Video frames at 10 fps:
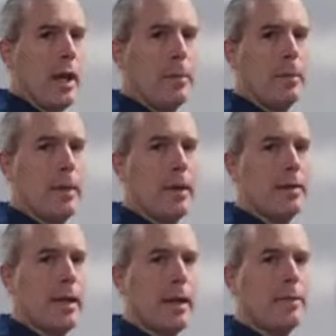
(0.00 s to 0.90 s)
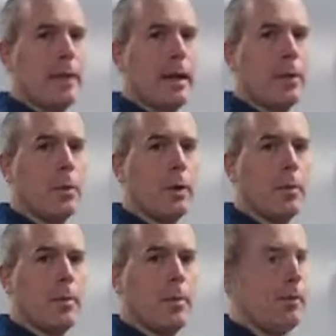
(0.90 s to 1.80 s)
most common place I
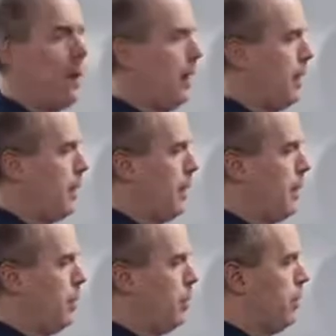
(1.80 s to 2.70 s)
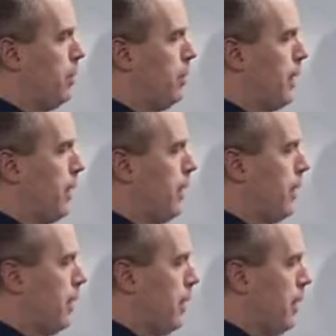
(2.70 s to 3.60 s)
find where pipes will
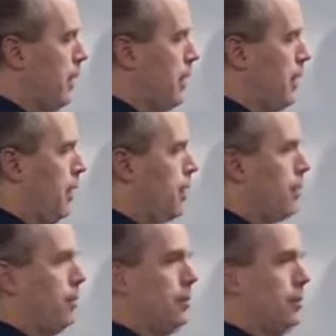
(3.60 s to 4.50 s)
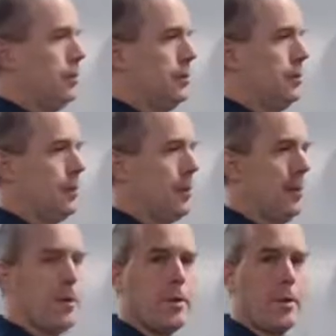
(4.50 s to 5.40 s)
freeze. So
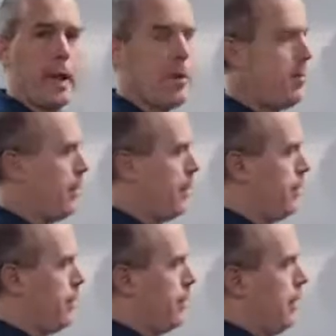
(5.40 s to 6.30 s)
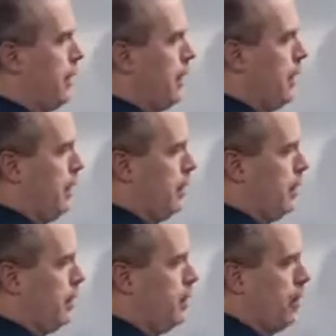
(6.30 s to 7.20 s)
the first step is
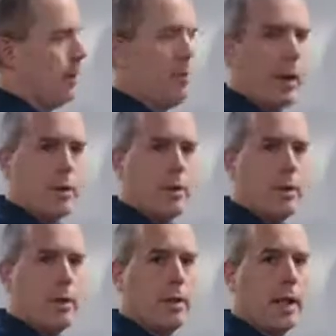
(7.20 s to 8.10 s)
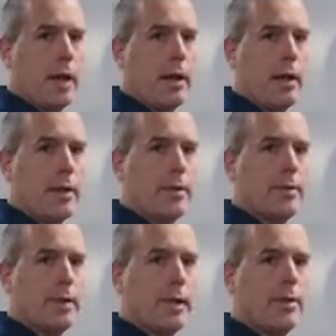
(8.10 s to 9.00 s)
you want to make sure that
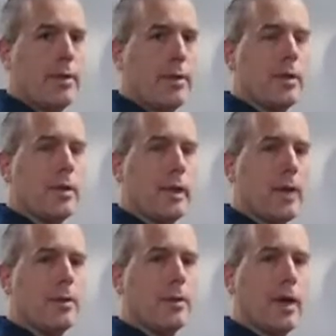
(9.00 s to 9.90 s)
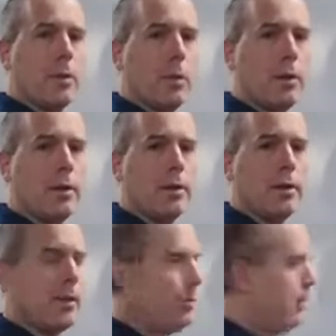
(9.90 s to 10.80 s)
the insulation that's in the outside
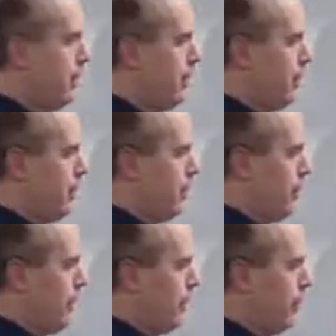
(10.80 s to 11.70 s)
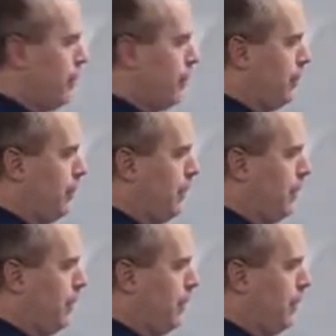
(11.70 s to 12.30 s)
walls is complete.